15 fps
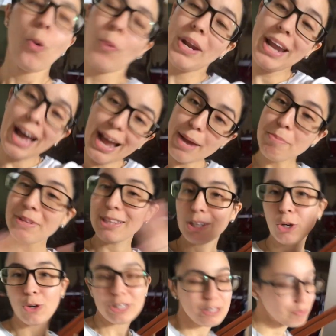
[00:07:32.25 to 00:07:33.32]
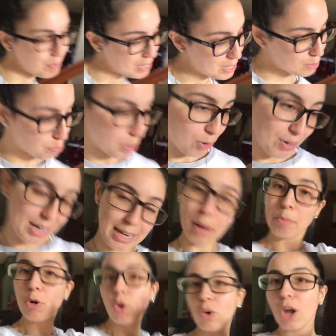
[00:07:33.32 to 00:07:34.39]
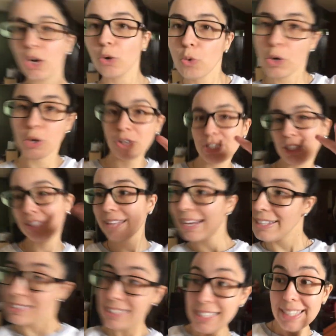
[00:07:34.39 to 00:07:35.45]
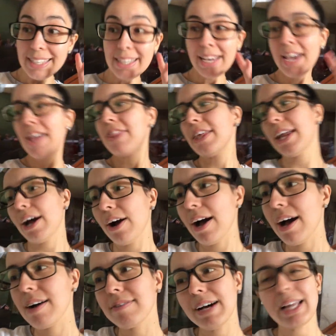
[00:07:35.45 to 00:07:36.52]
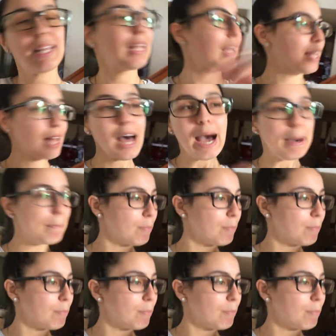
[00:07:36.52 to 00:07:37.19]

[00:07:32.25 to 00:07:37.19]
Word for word: When I'm in the Christmas spirit and I'm no longer a Grinch Stacy, then I'll have a lot